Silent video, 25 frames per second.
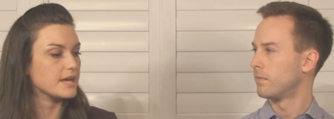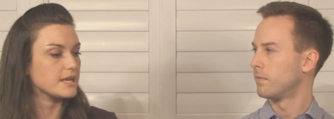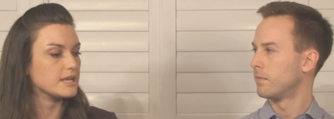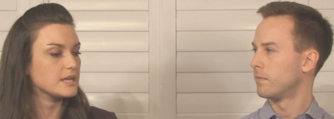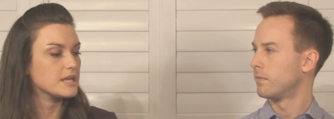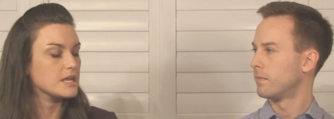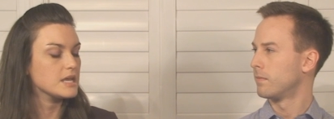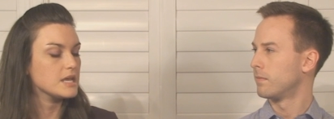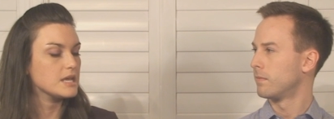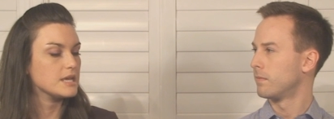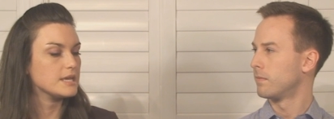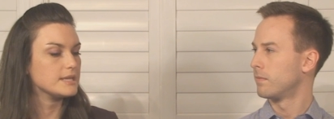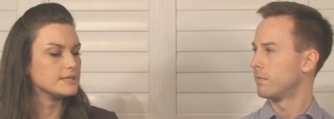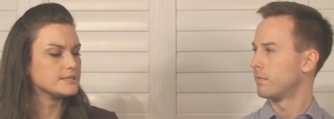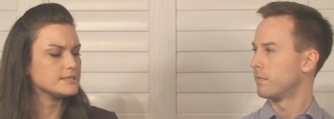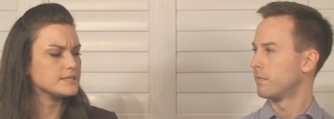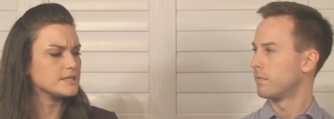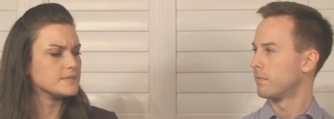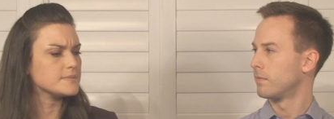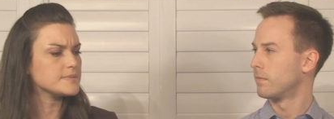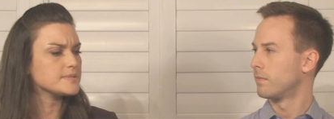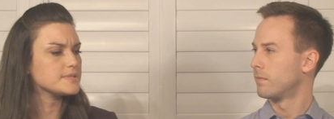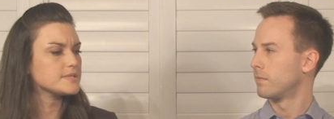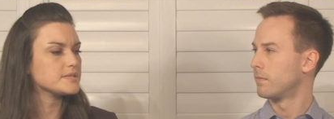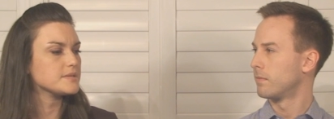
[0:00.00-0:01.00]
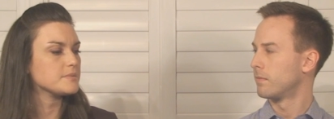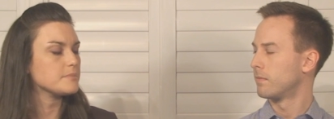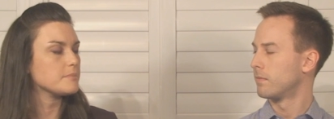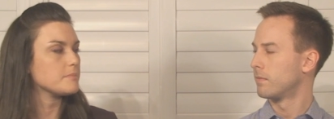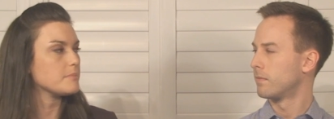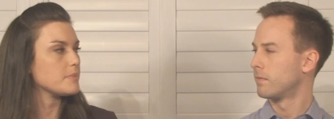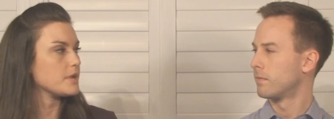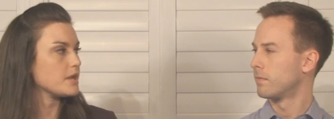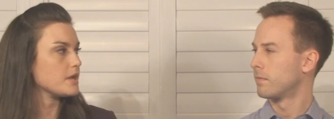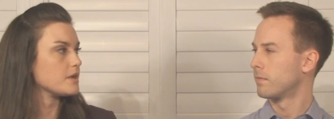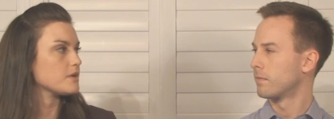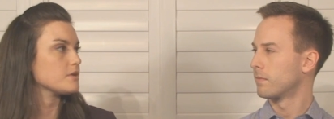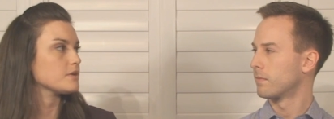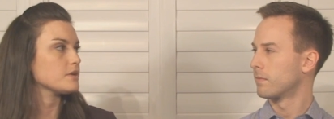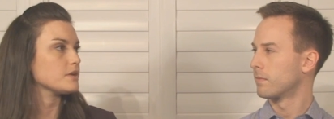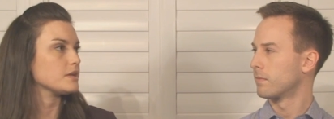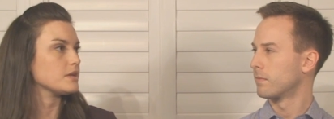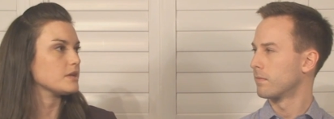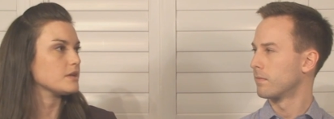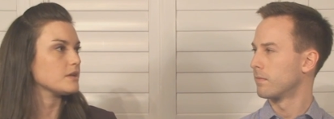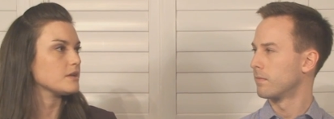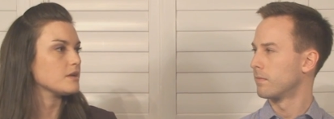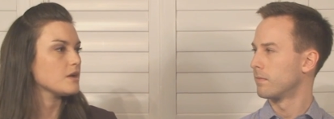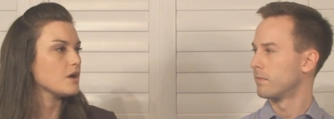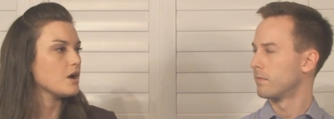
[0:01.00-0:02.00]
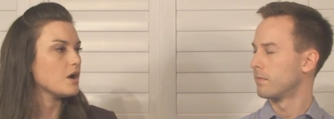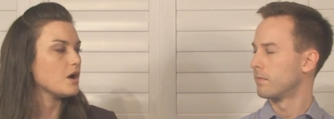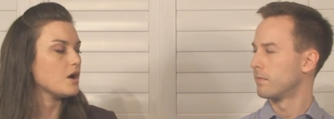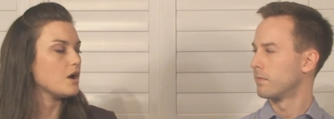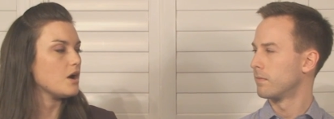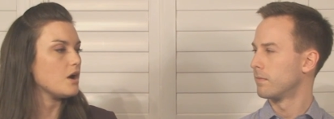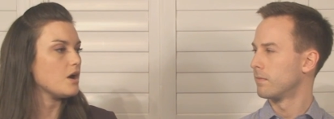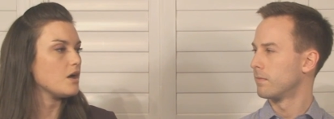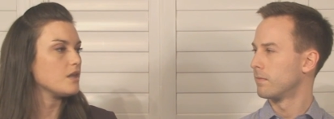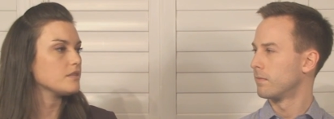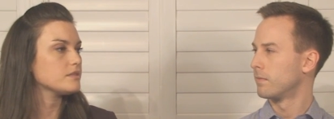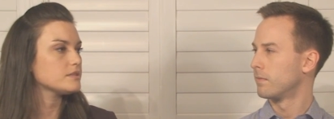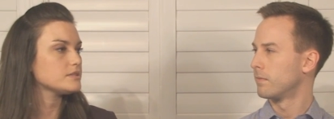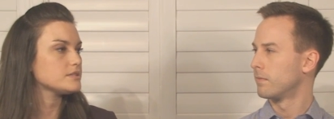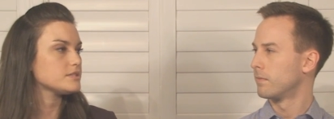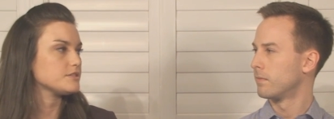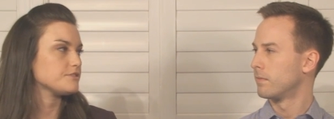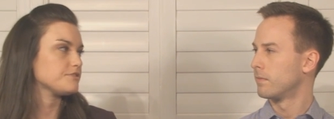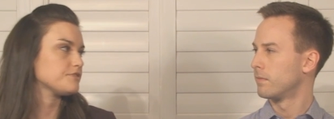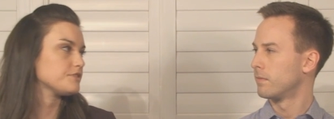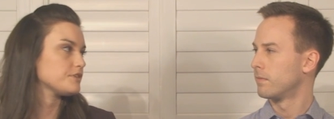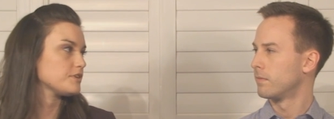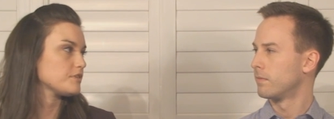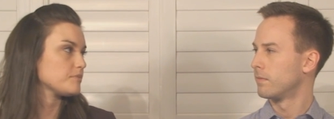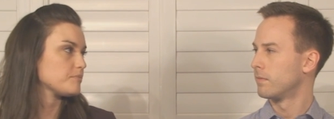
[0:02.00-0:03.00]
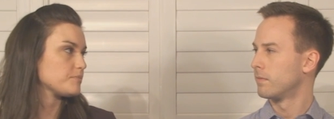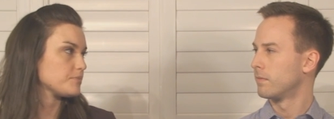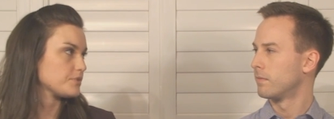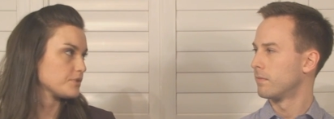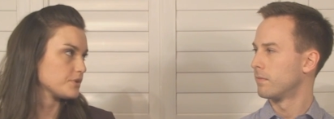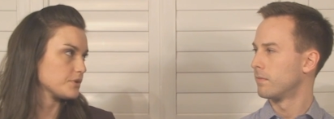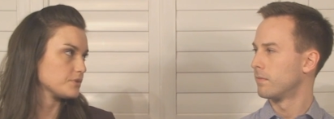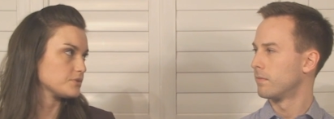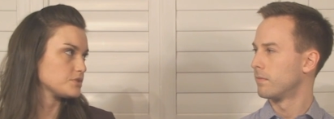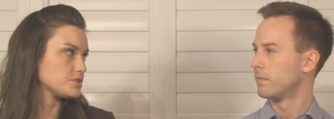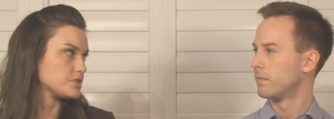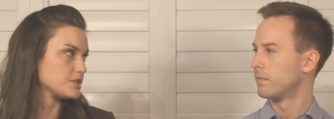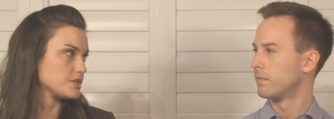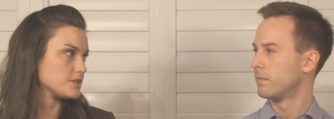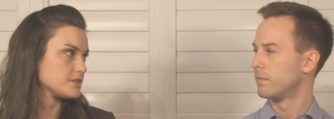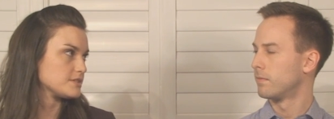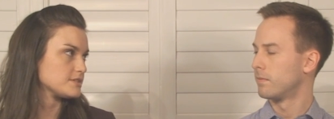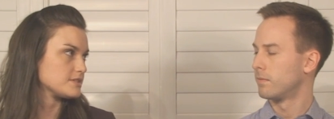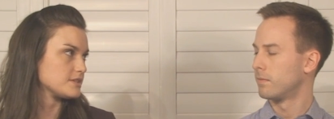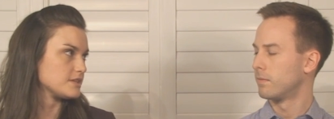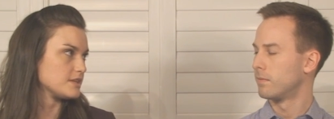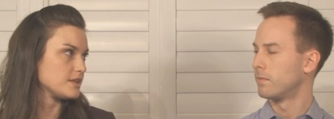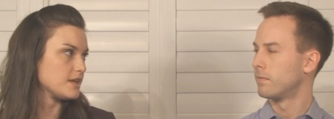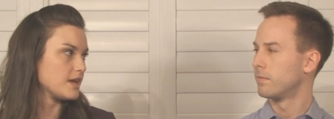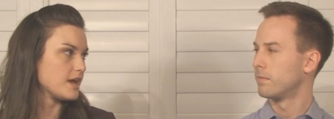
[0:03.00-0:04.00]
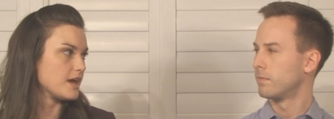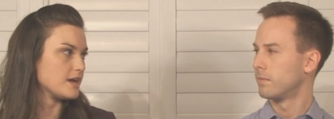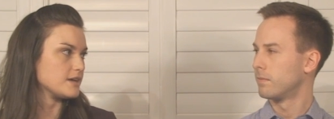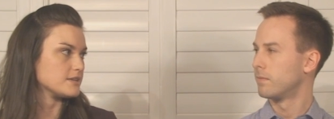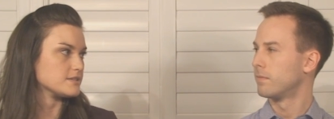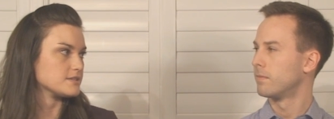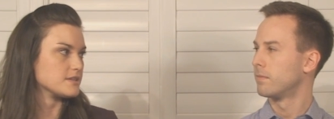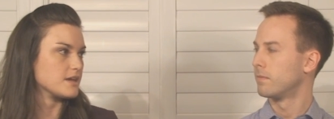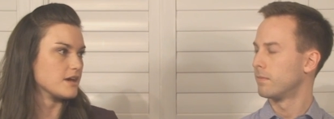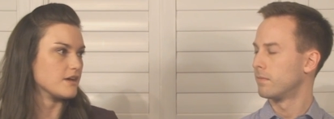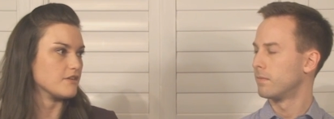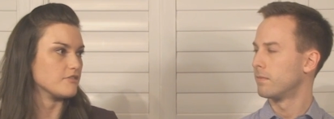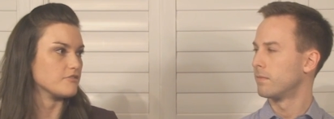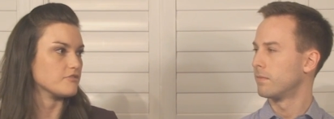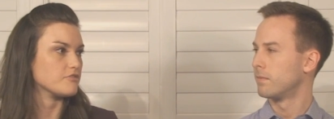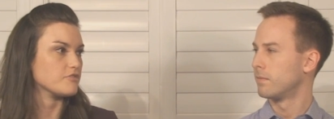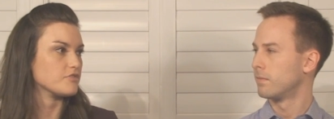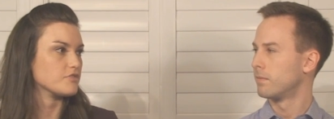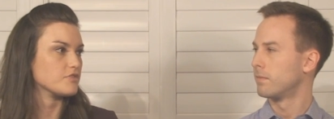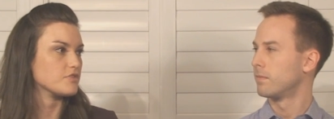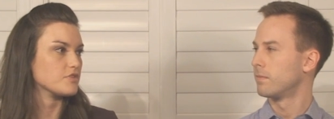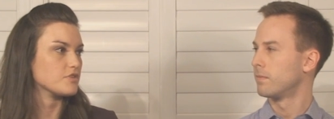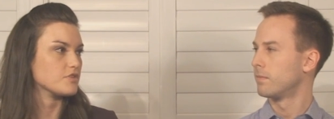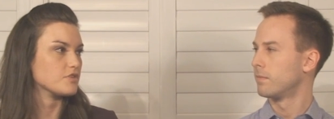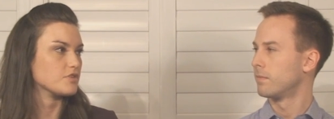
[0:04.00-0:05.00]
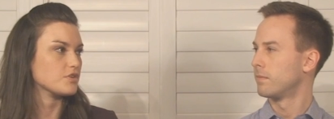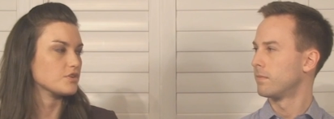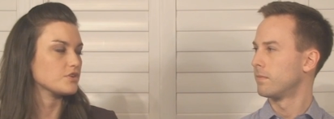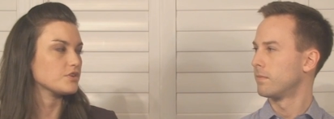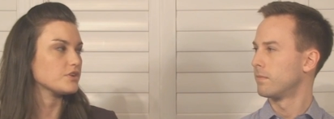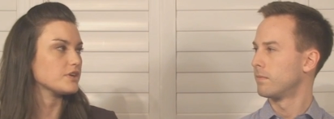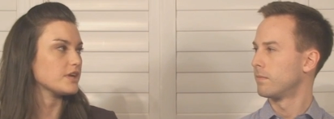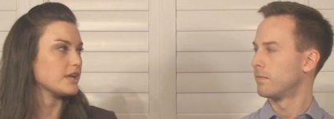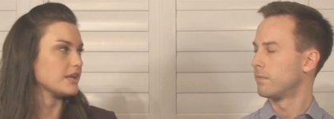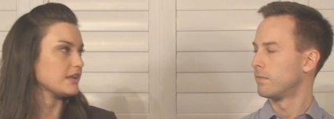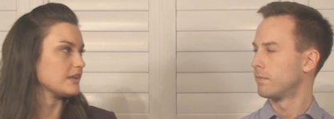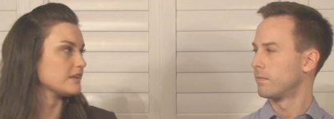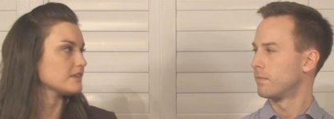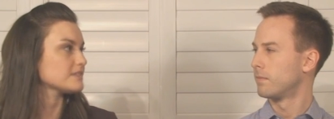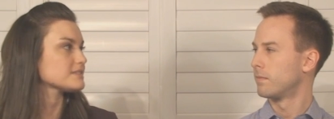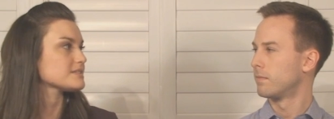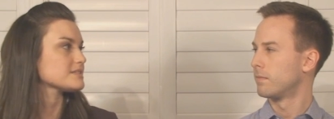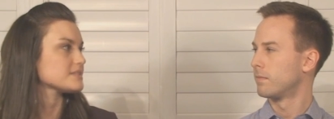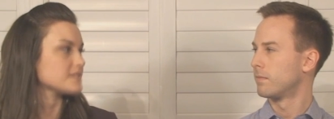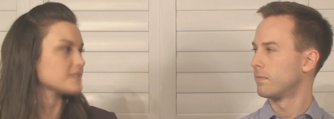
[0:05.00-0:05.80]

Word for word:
Speaker 1: that it seems to marry all the different approaches that he has of creating